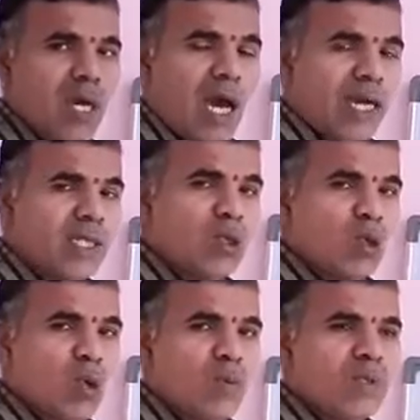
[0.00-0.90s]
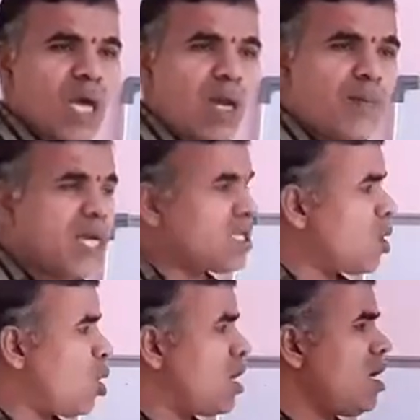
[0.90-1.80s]
Isotopes are based
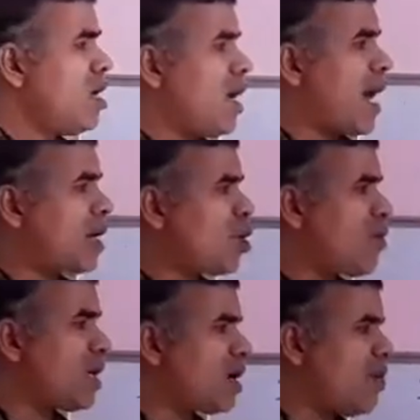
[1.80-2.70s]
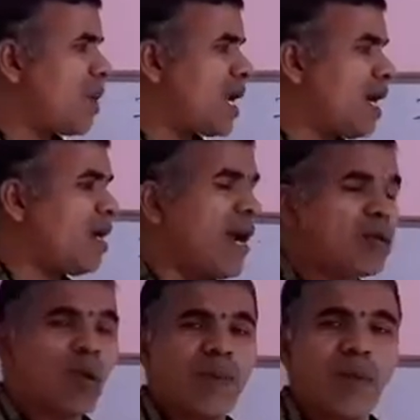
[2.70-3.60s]
on atomic number and
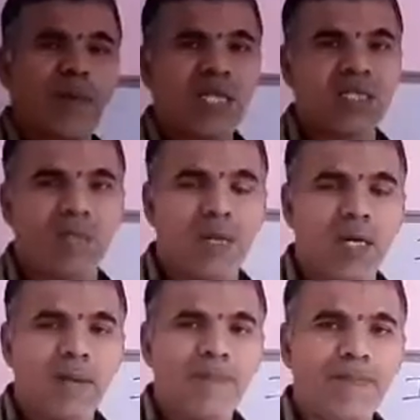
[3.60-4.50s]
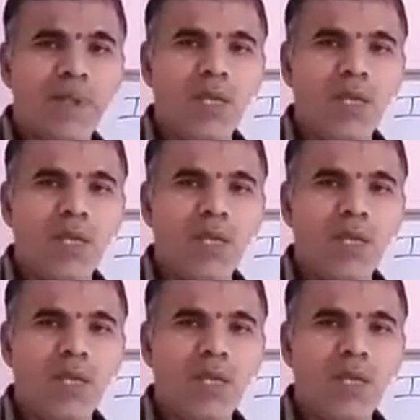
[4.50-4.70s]
atomic mass number.